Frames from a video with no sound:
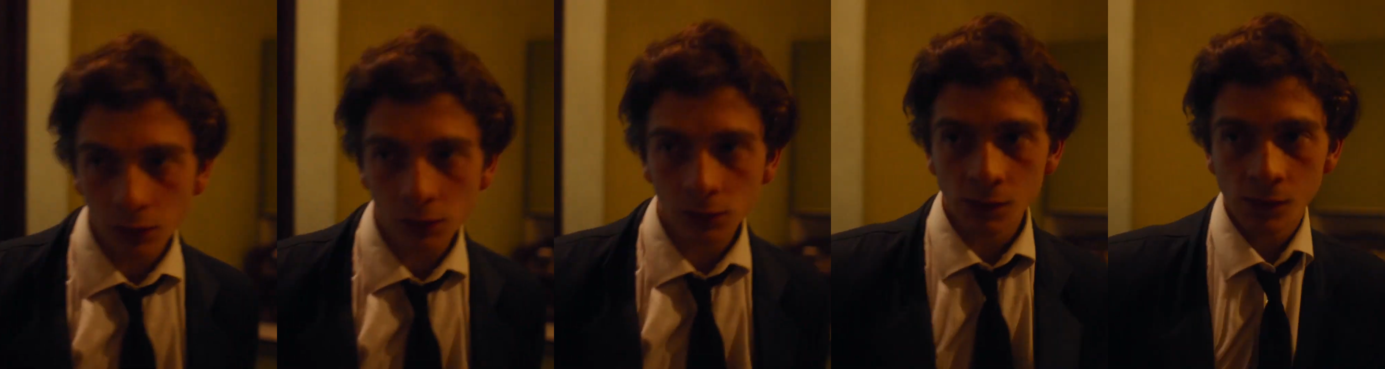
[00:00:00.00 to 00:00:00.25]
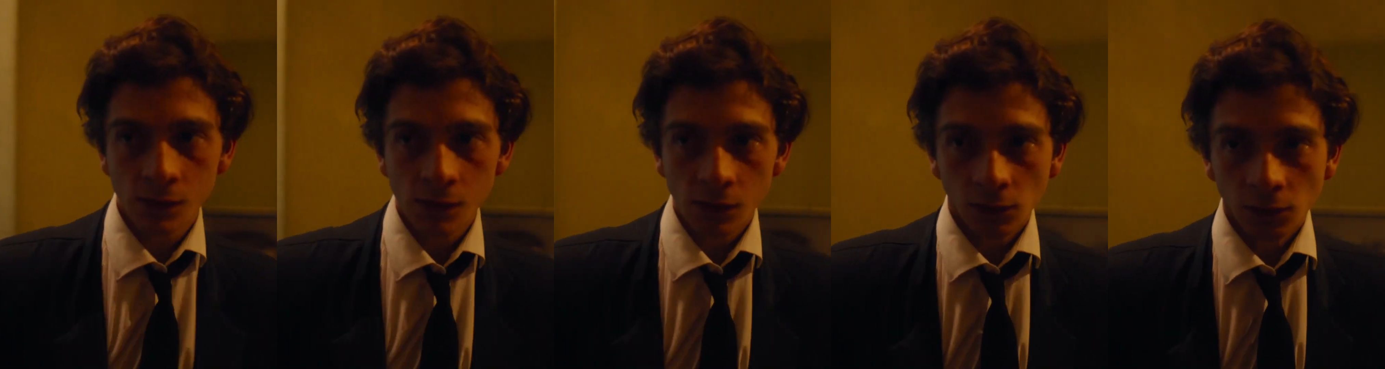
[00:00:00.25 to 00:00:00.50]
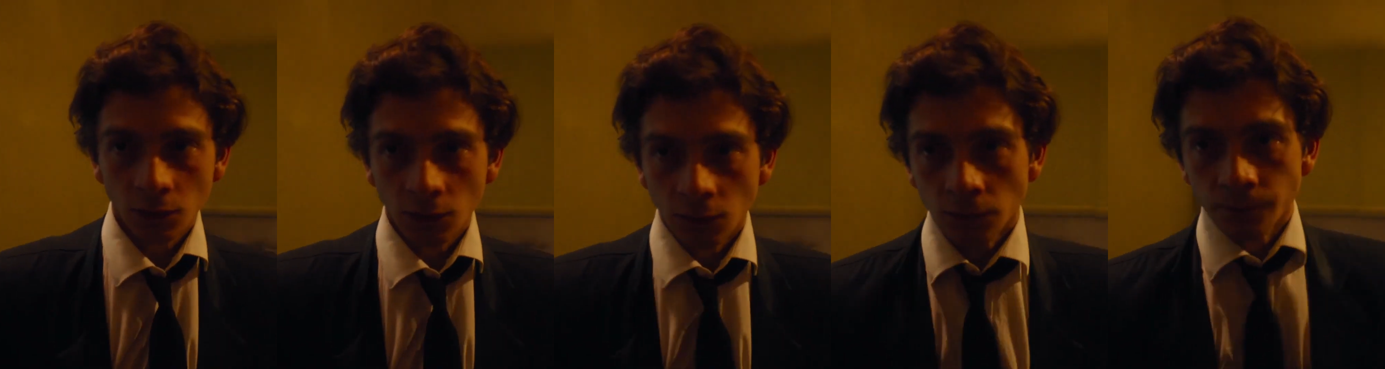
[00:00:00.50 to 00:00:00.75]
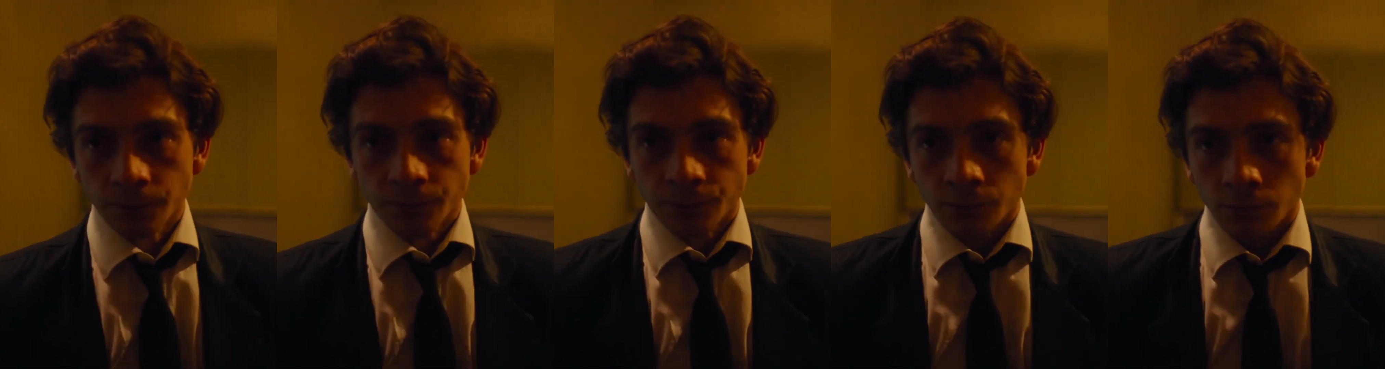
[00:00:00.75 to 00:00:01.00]
what we could
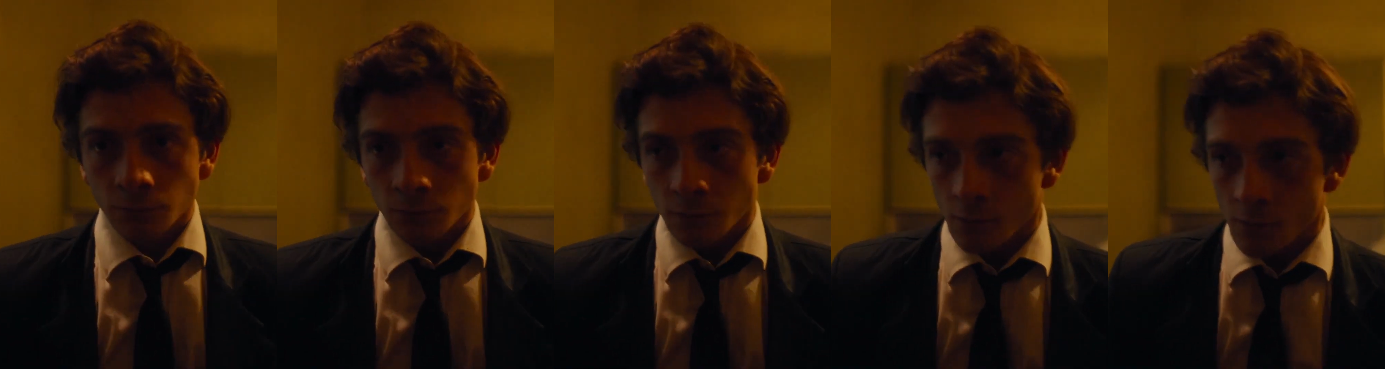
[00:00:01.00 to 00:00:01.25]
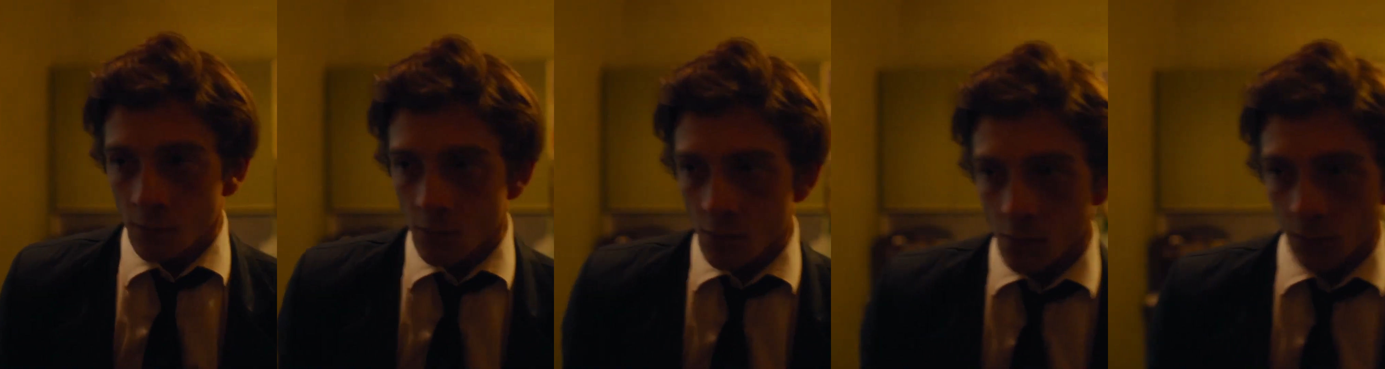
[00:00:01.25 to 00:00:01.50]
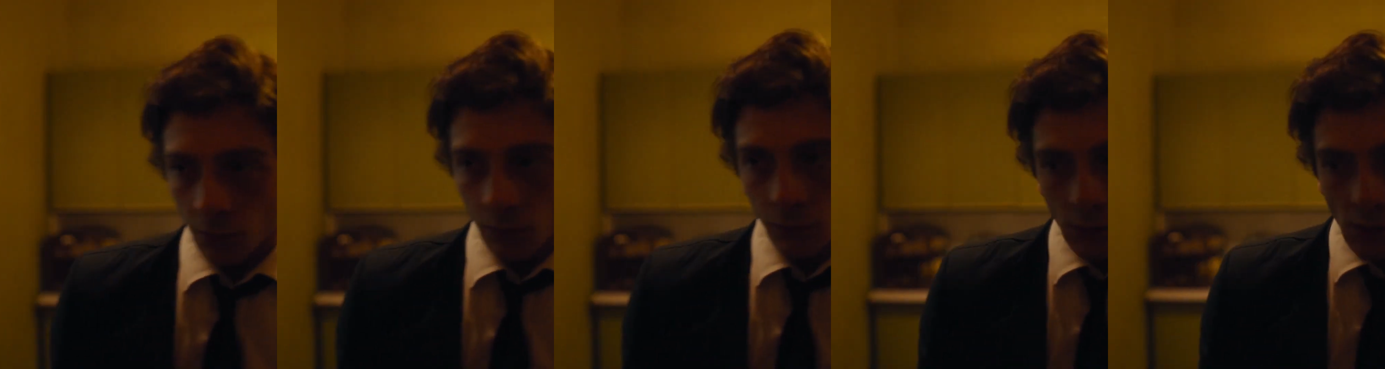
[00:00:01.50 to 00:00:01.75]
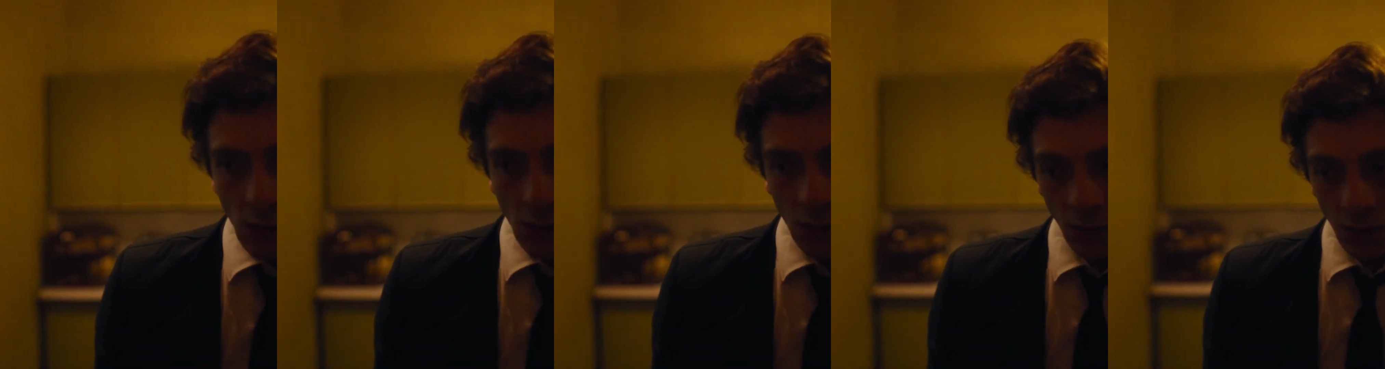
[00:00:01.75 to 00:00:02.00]
because we would
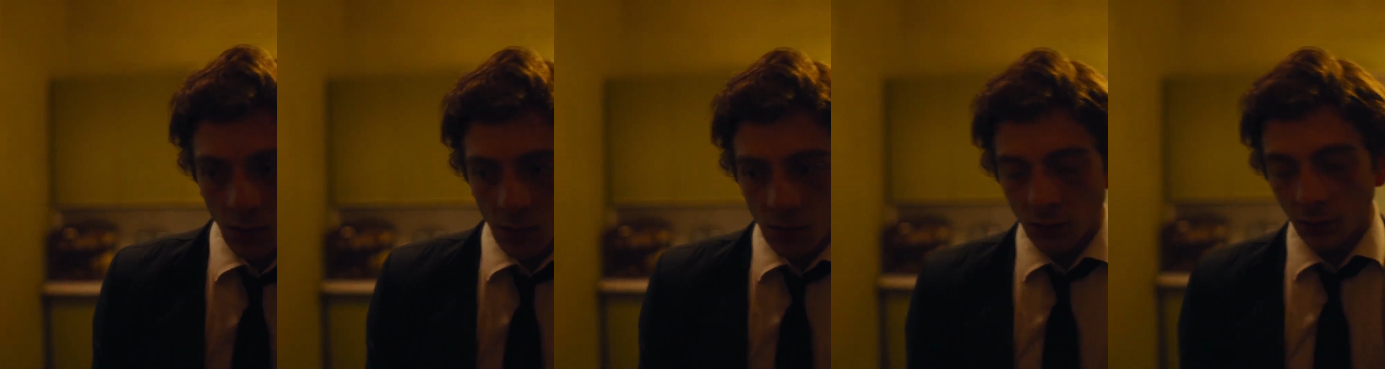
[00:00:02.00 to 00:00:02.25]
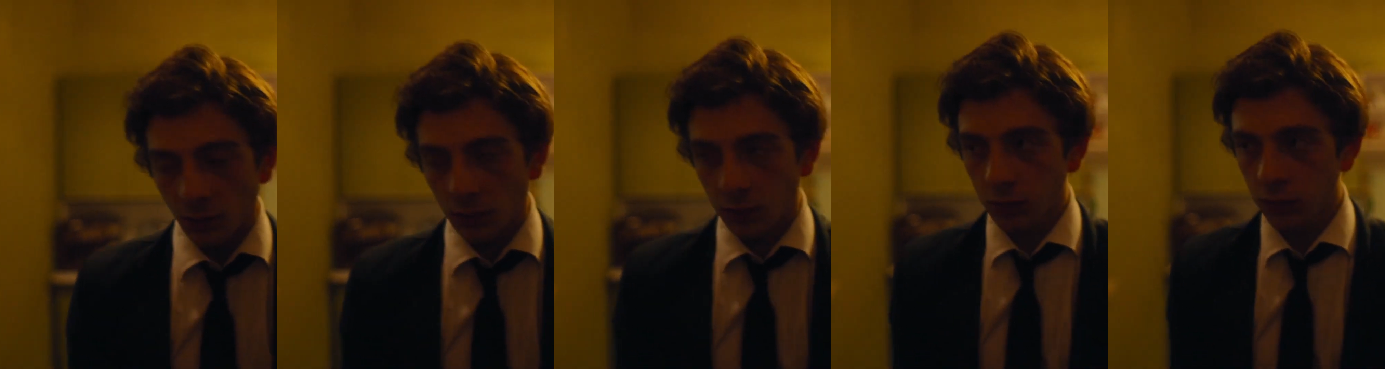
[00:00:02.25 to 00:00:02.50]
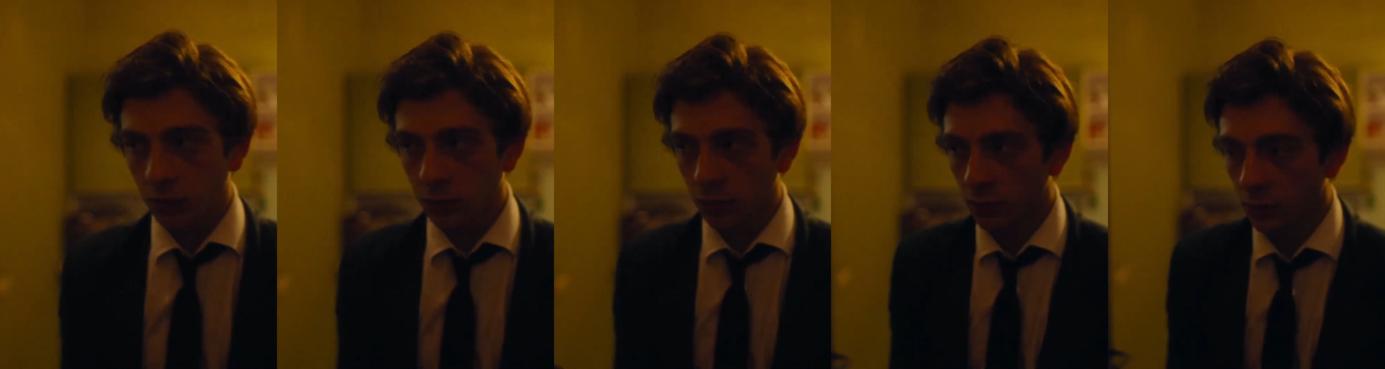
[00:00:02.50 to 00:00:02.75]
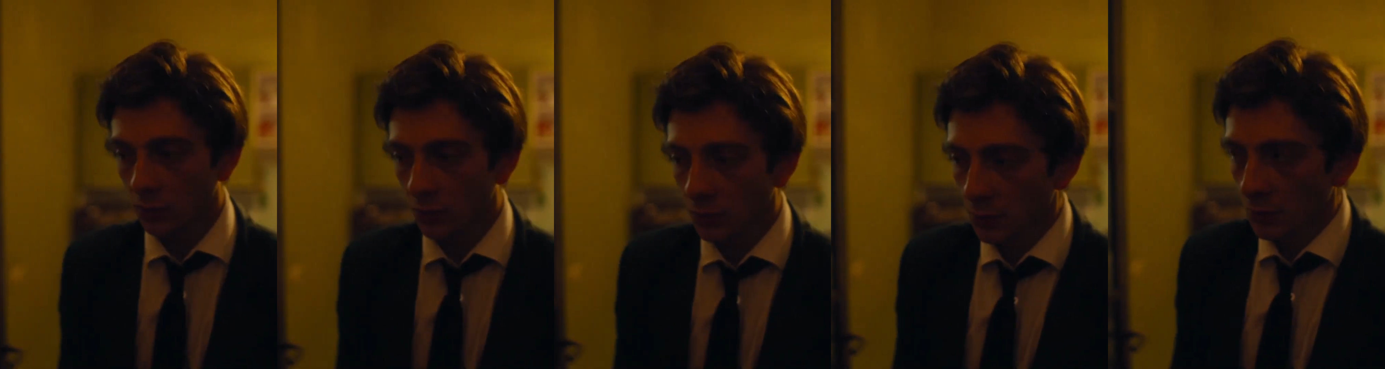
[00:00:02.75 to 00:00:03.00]
lose
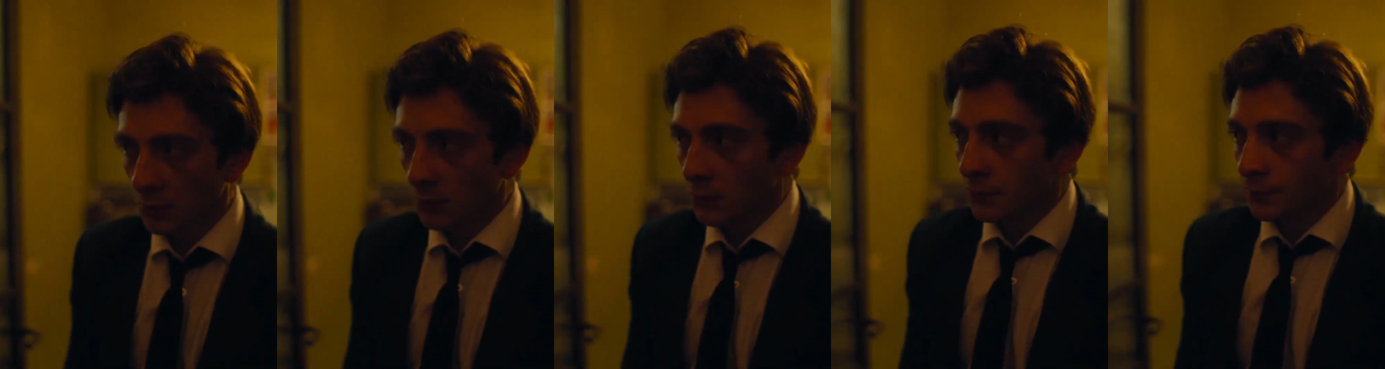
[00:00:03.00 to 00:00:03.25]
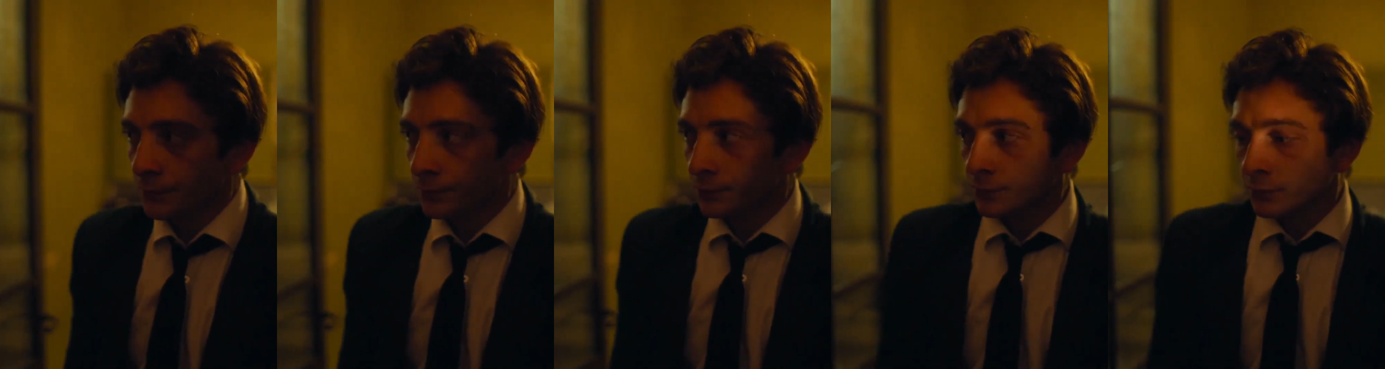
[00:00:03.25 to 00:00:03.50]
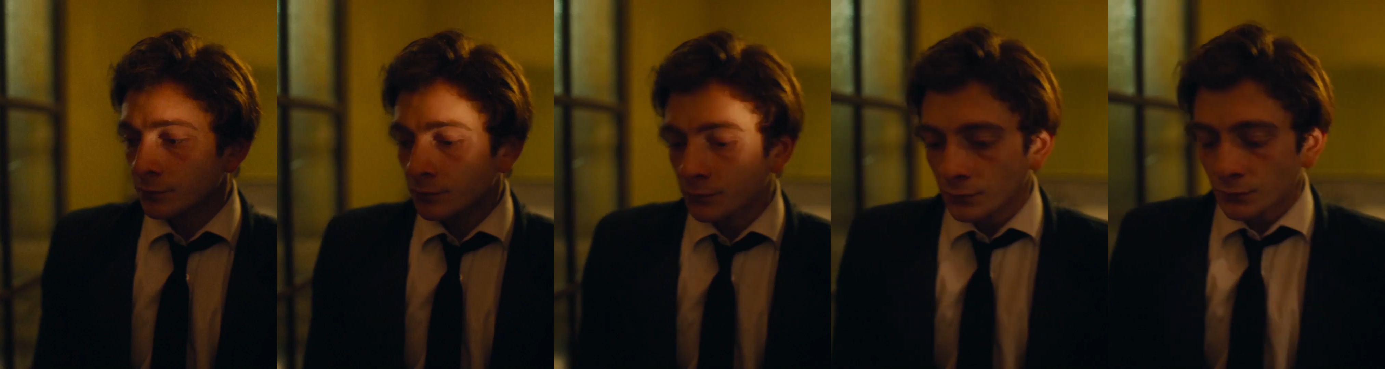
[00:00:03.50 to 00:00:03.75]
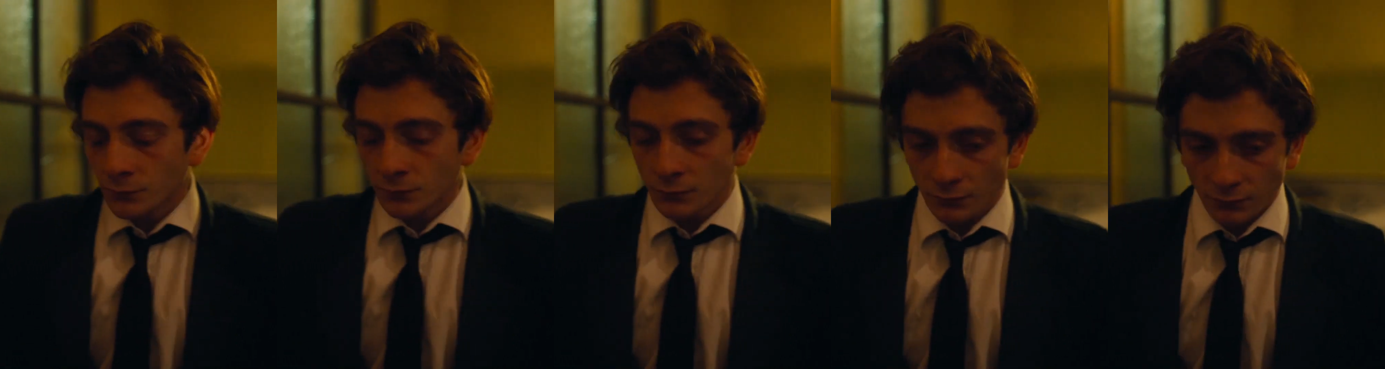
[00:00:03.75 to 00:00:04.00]
locations on one day's
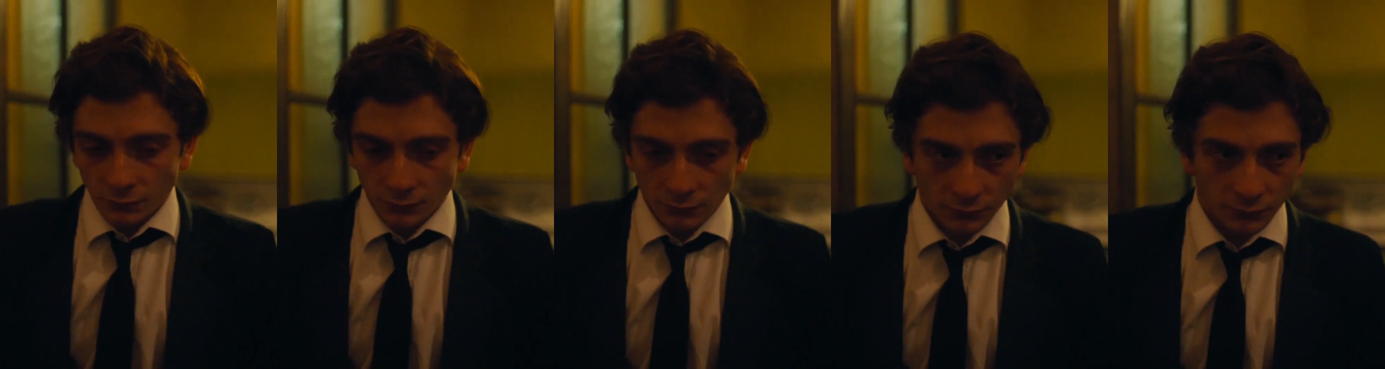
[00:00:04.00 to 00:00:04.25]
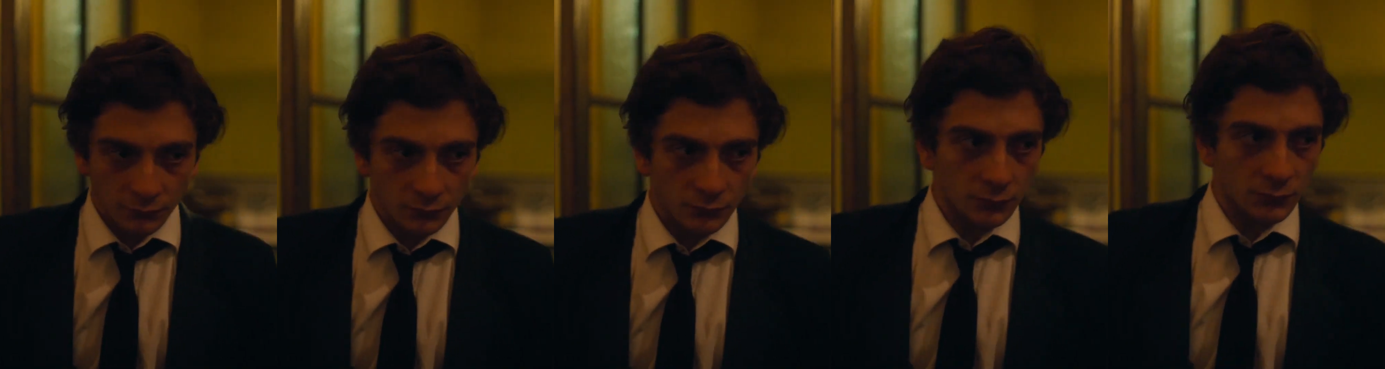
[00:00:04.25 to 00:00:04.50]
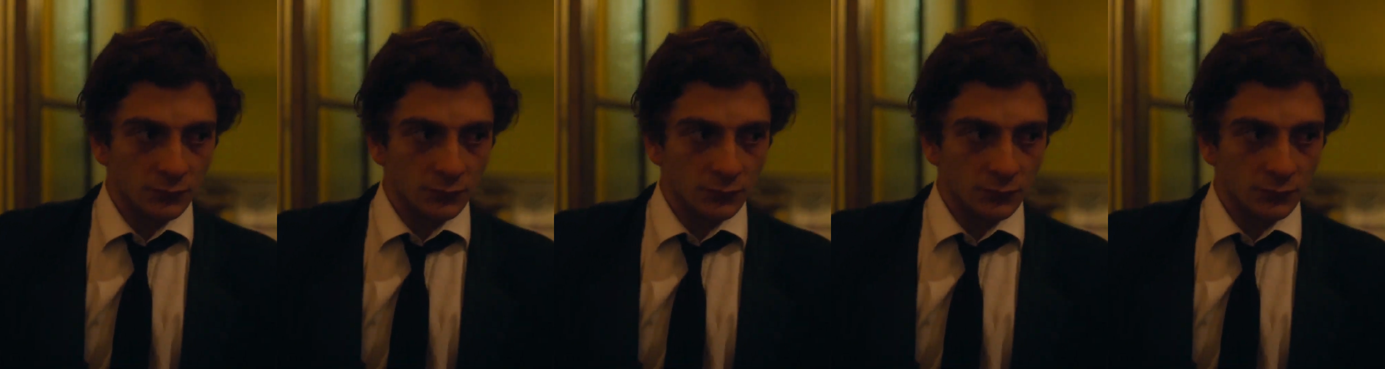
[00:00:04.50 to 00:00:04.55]
notice.